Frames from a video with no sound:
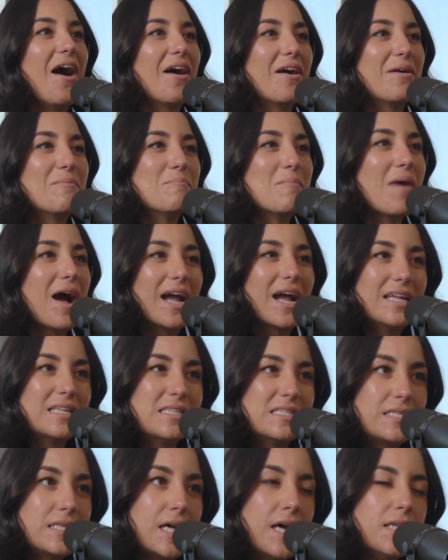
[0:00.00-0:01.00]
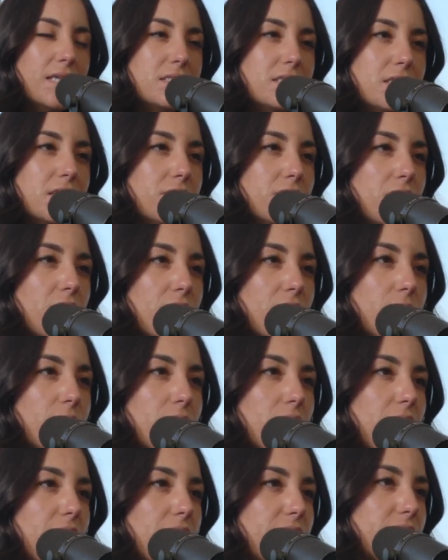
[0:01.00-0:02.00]
Our mindsets, you know,
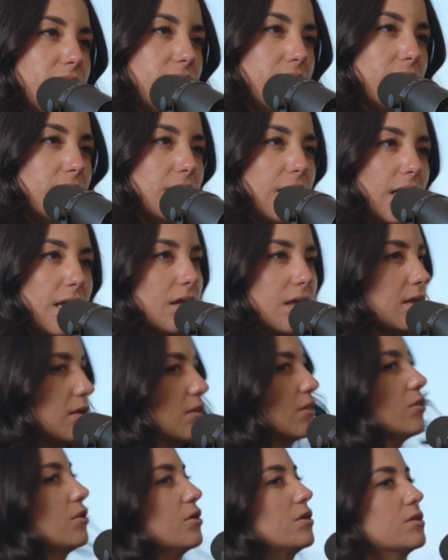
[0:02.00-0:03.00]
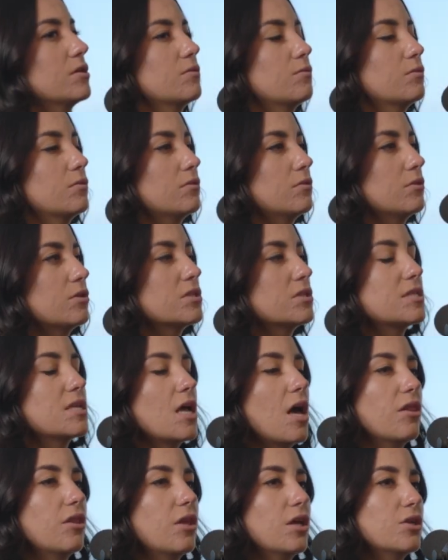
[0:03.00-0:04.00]
of like there's
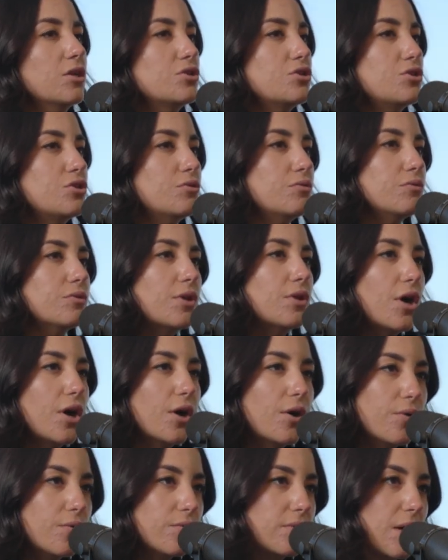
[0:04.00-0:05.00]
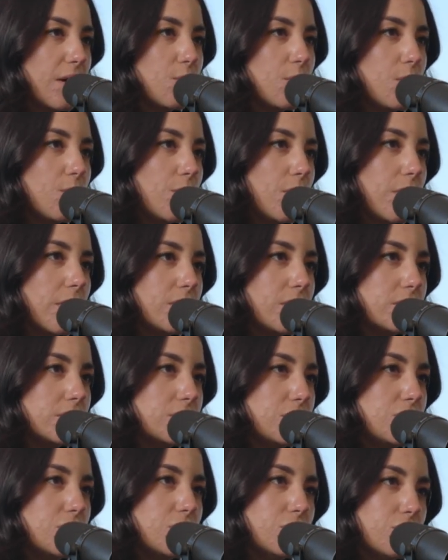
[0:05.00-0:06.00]
nothing too low that we wouldn't
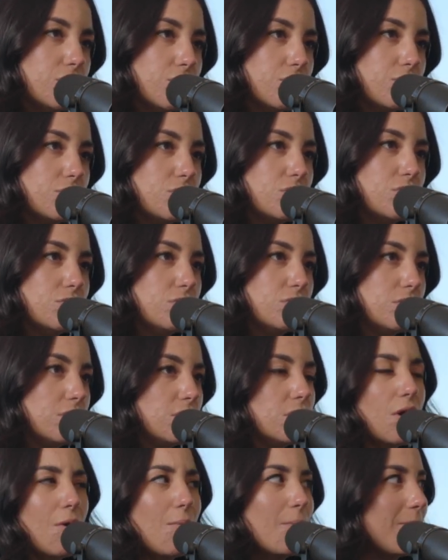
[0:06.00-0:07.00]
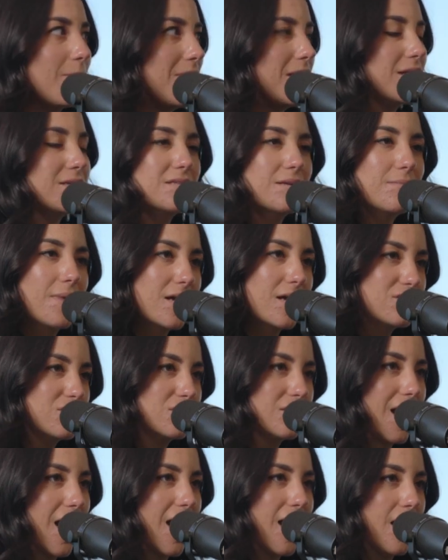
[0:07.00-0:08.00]
do to, make some
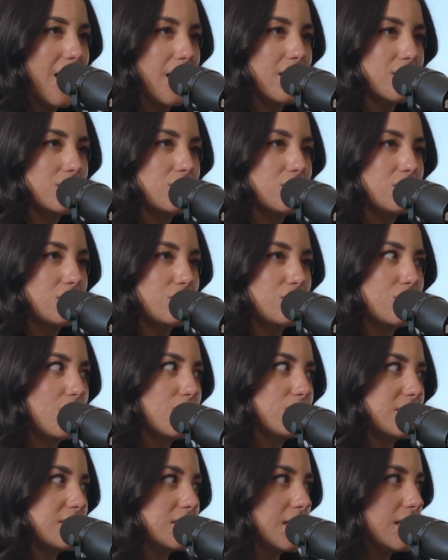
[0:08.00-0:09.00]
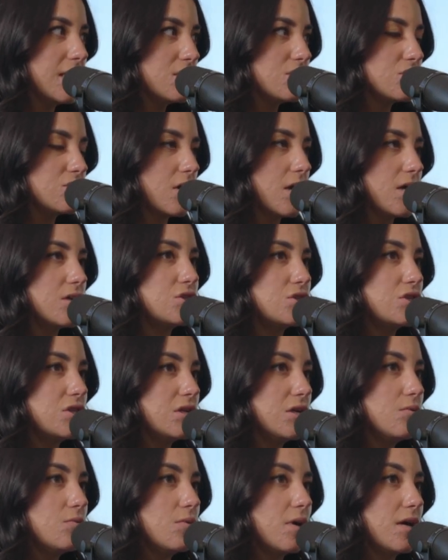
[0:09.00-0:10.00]
extra cash. So Sandra,
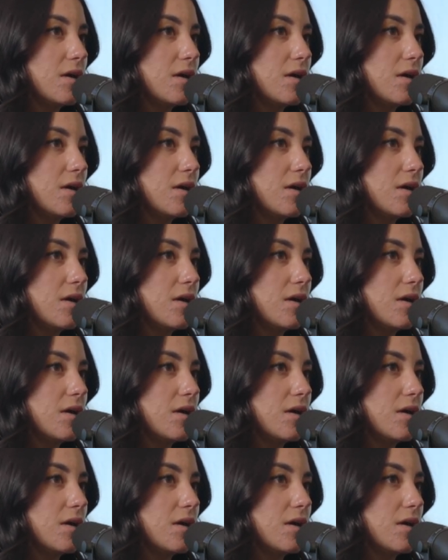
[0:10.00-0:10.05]
she